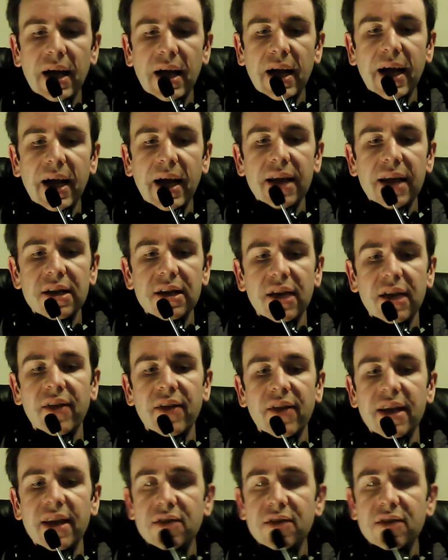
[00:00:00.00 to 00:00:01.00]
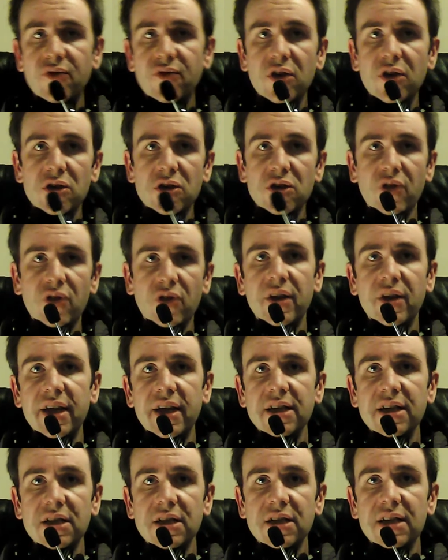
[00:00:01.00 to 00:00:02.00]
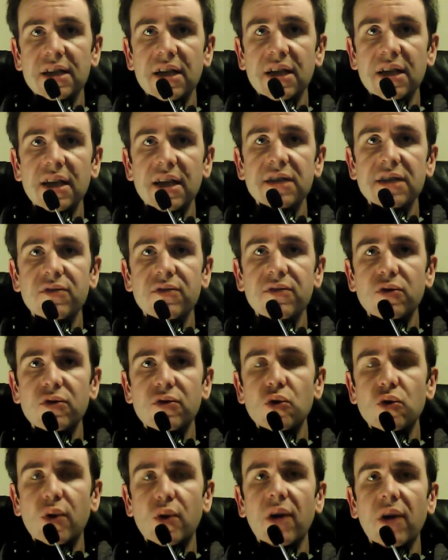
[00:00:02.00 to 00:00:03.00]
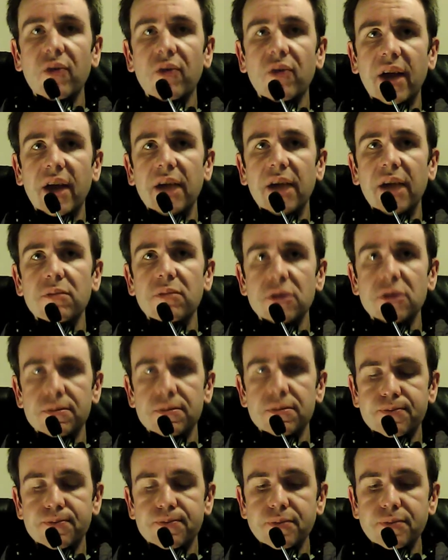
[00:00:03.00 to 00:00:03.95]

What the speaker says: And yeah, that is first on the list. It's a list of 12 games,